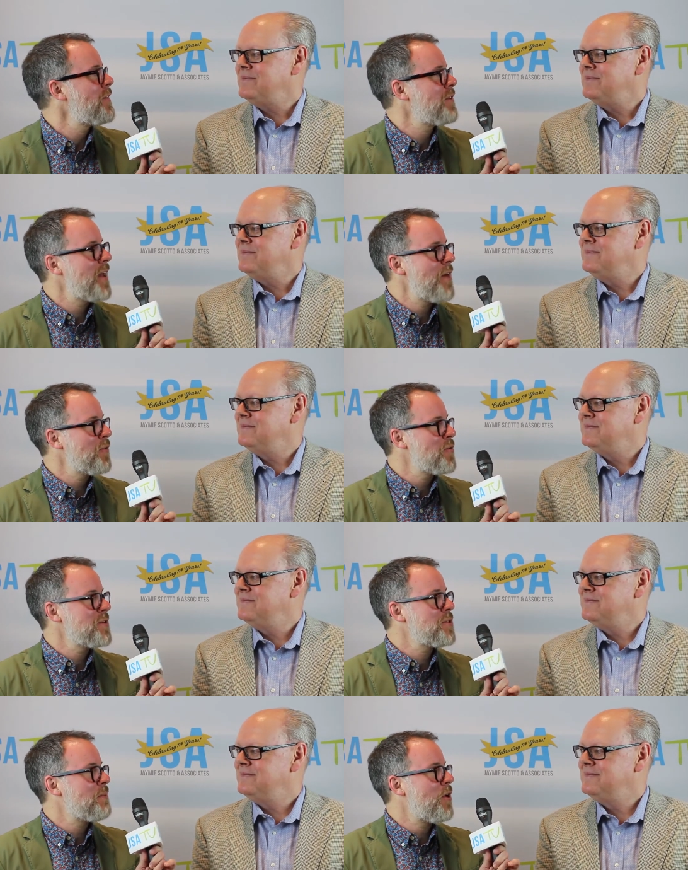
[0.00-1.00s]
Speaker 1: let's get out the
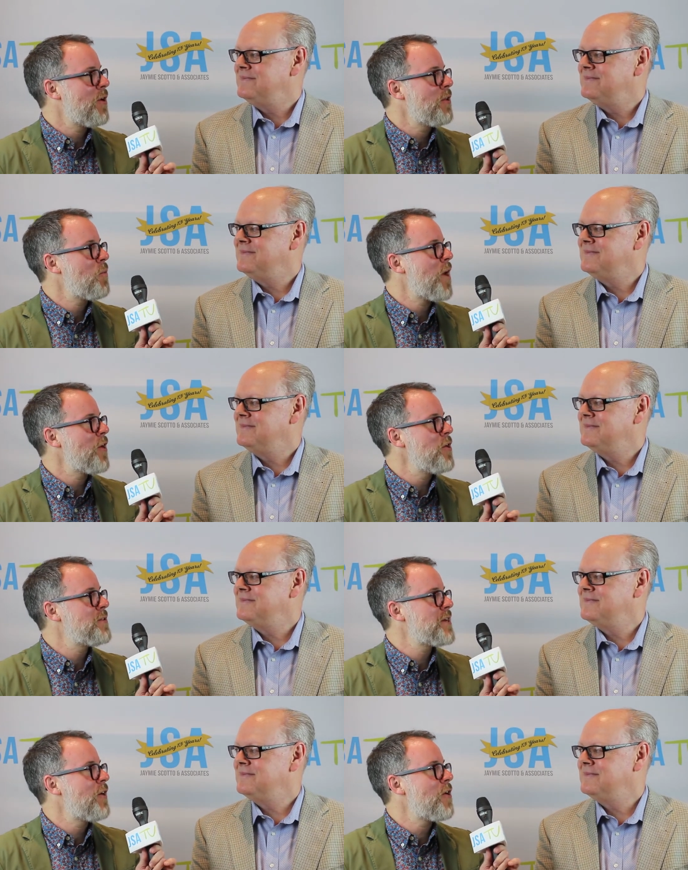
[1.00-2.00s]
crystal ball. Why don't you tell